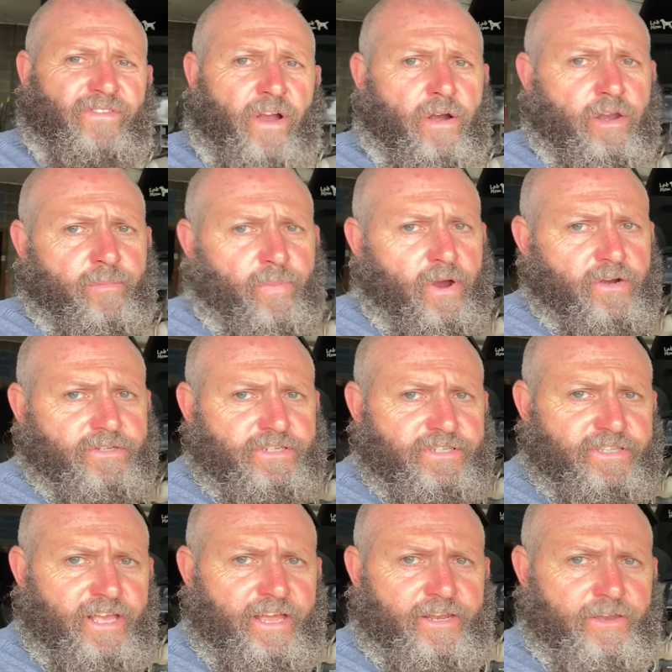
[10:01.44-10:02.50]
already purchased
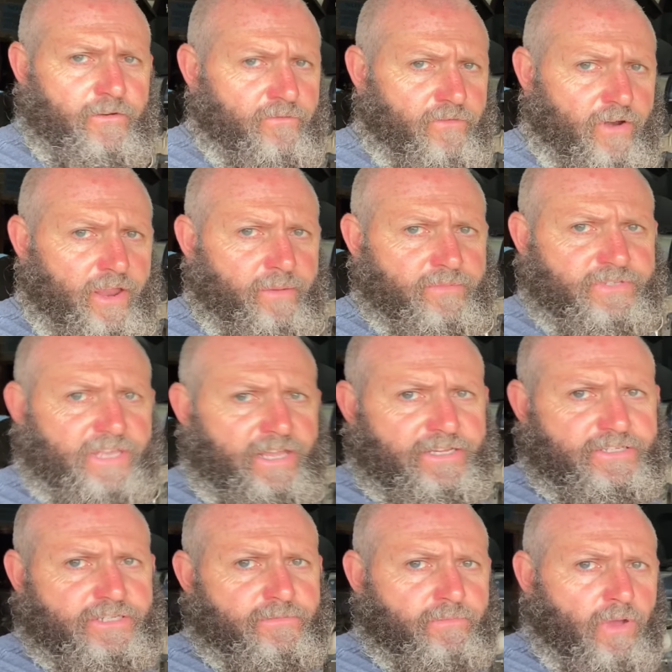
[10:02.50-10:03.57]
that new frame
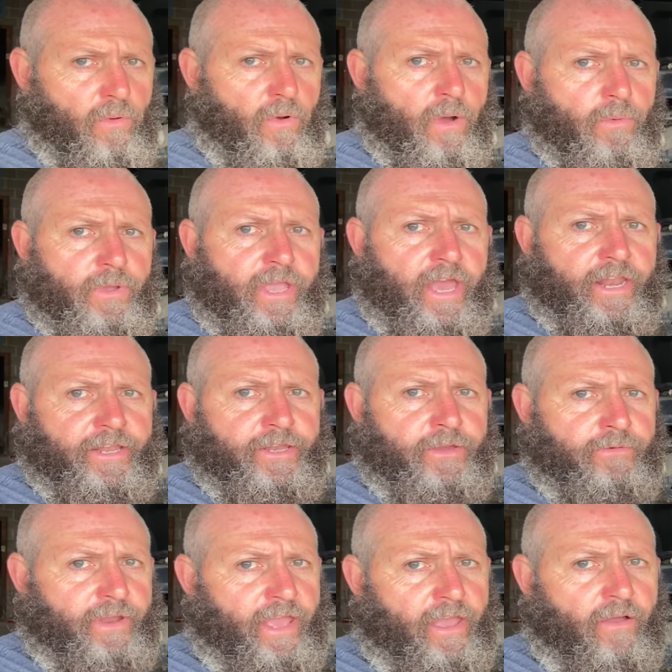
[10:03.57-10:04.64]
section, but what we got to do
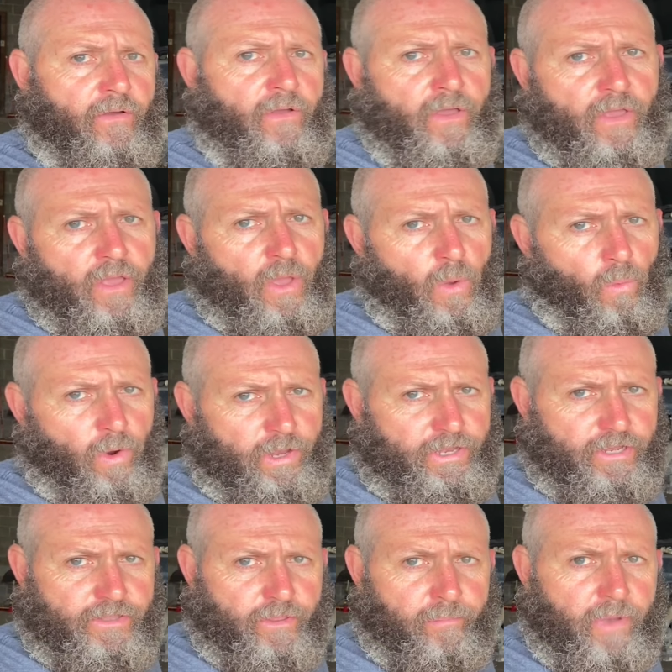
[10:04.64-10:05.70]
now, we
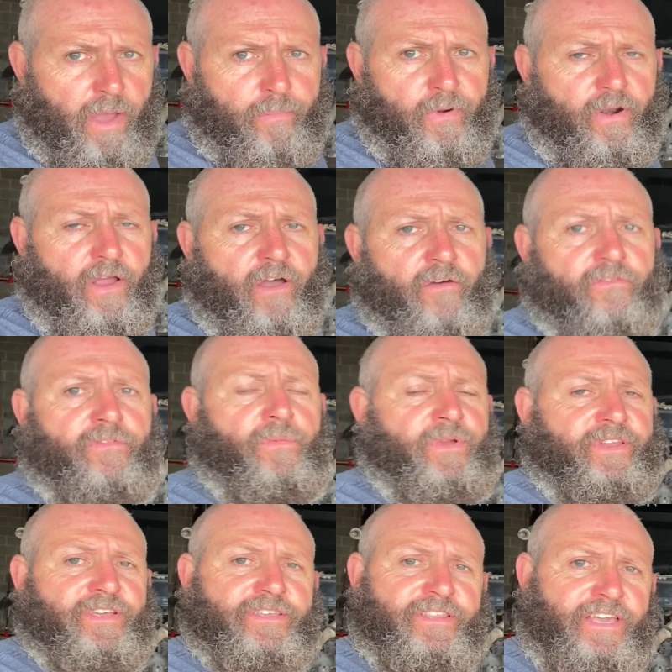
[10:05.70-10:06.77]
took the bumper off, we
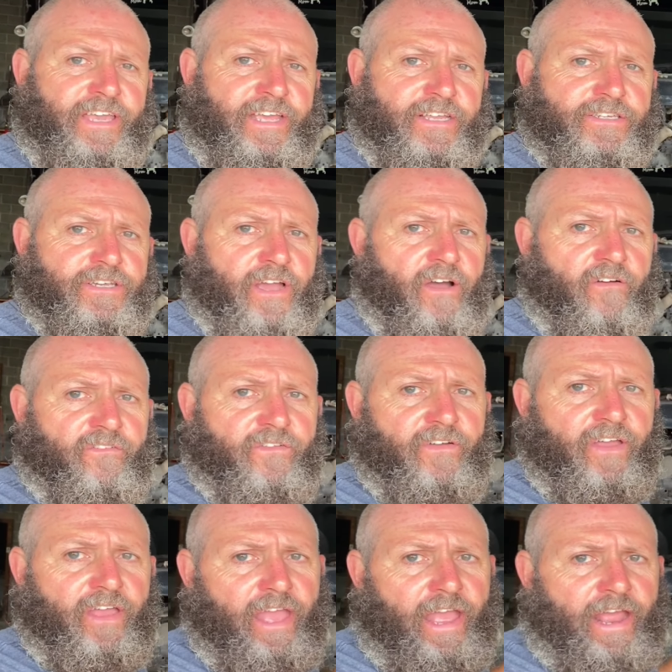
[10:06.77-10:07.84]
took the hitch off,
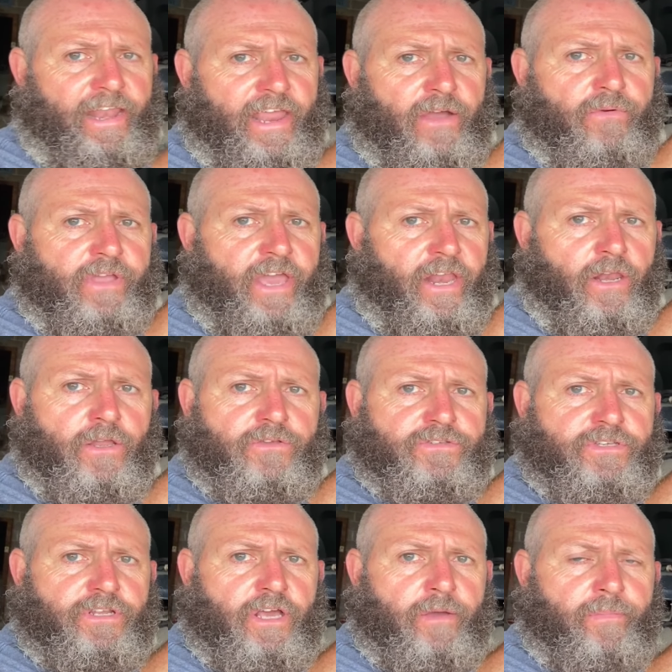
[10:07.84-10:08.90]
and now we got to
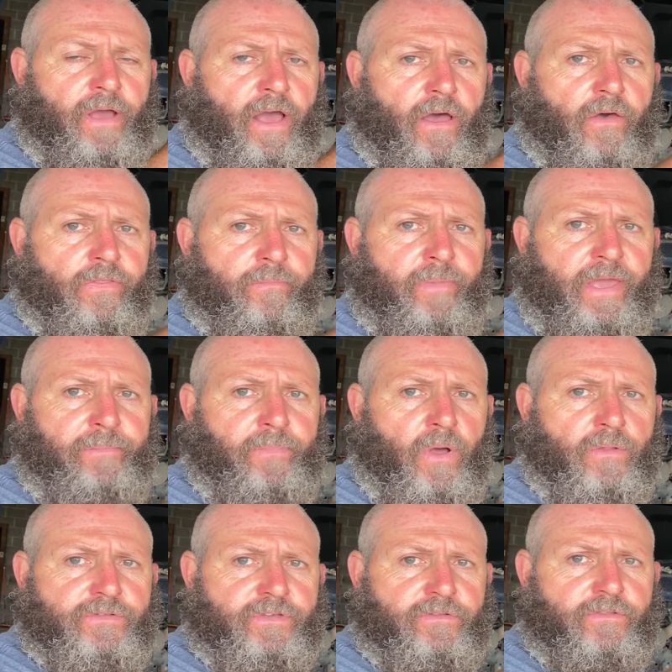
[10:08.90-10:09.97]
loosen up all the bed
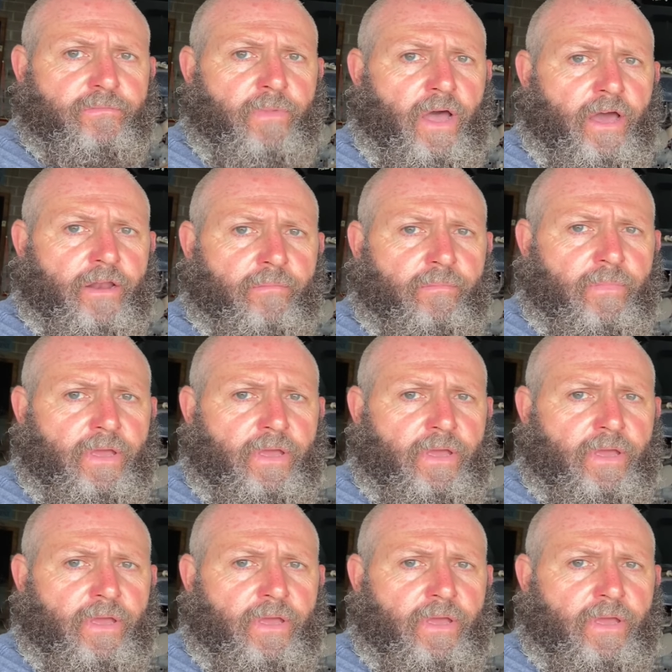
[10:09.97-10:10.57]
bolts on the bottom.